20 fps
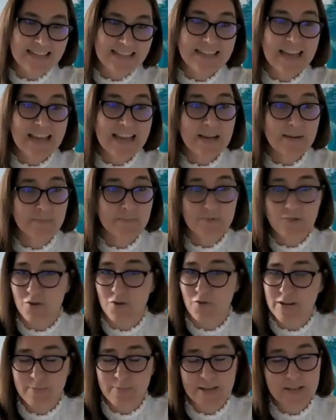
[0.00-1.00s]
Today, I'm
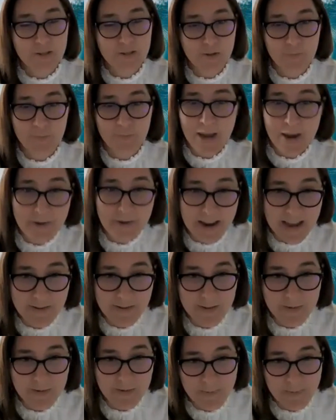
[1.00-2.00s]
joined by two
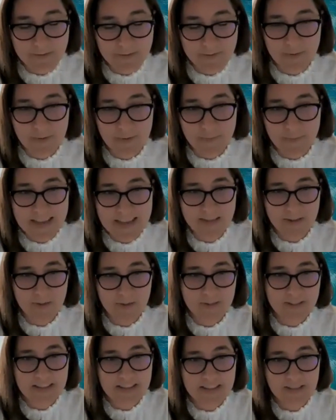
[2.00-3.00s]
powerhouse women from the
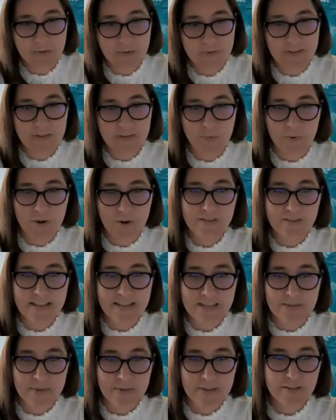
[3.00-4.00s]
mastocytosis world
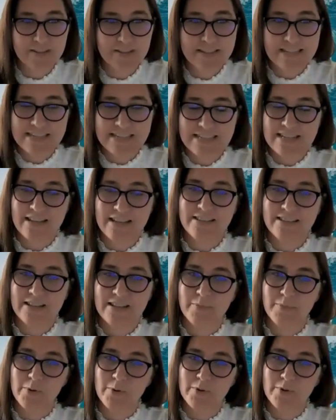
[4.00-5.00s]
as we look to discuss the
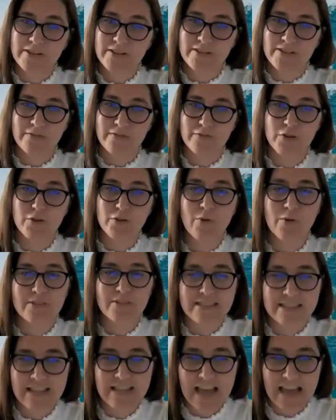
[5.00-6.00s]
importance of
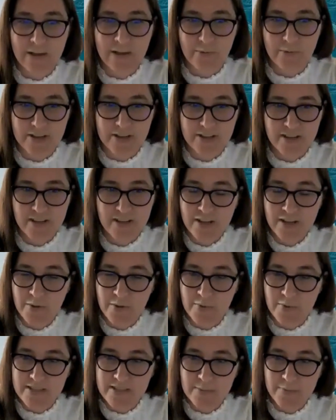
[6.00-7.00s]
nuanced language
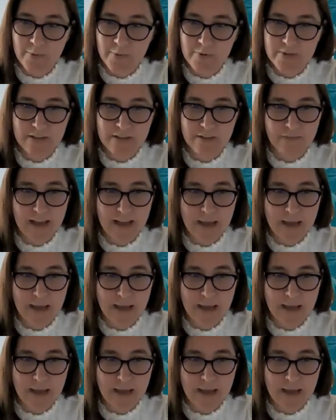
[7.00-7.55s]
when supporting